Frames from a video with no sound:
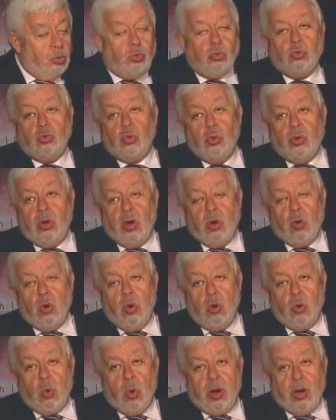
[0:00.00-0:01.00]
to
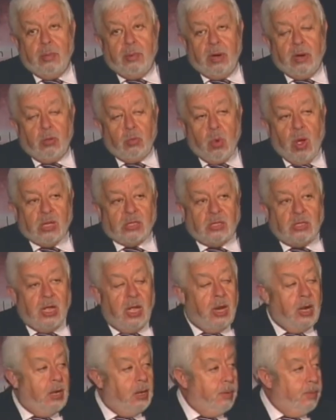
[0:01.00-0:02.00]
record whatever it was
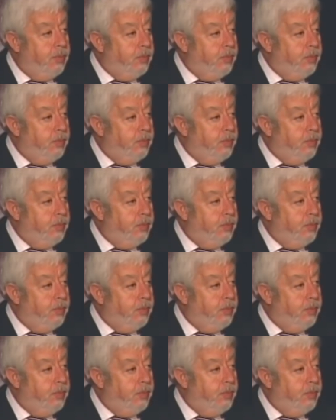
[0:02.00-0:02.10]
there.